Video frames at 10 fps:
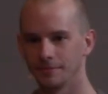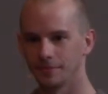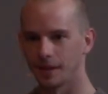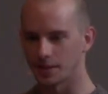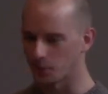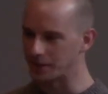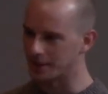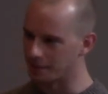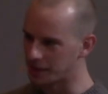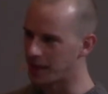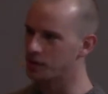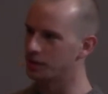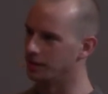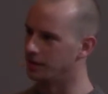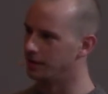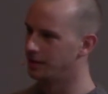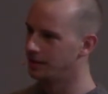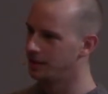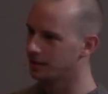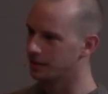That's when temptation
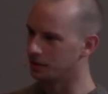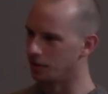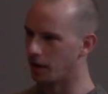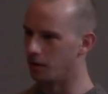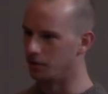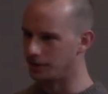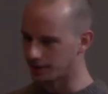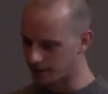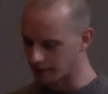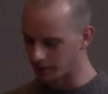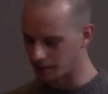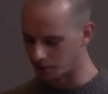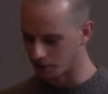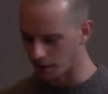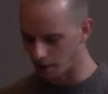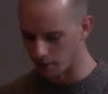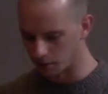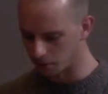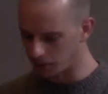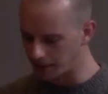can grow and sin can grow.
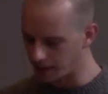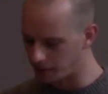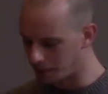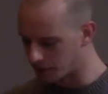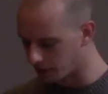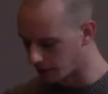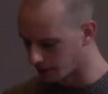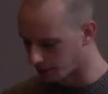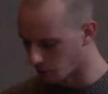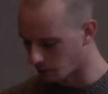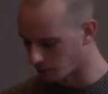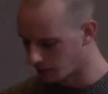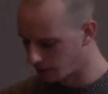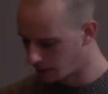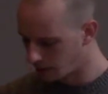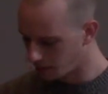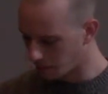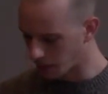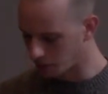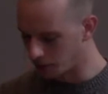We need to be transformed
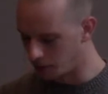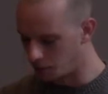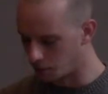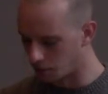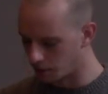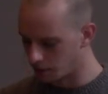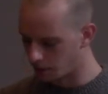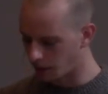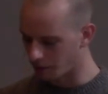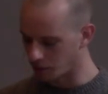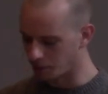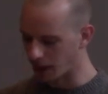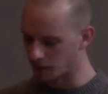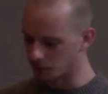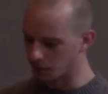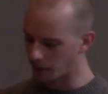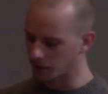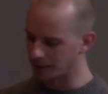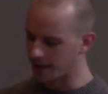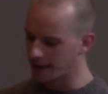by the renewal of your mind.
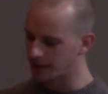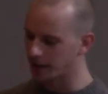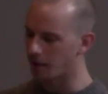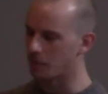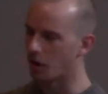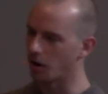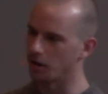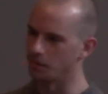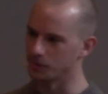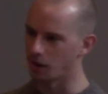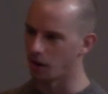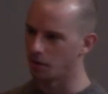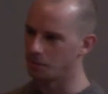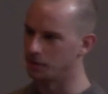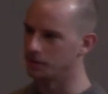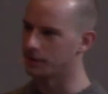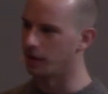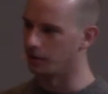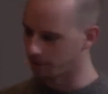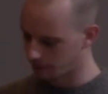Remember, taking up arms, arm yourself.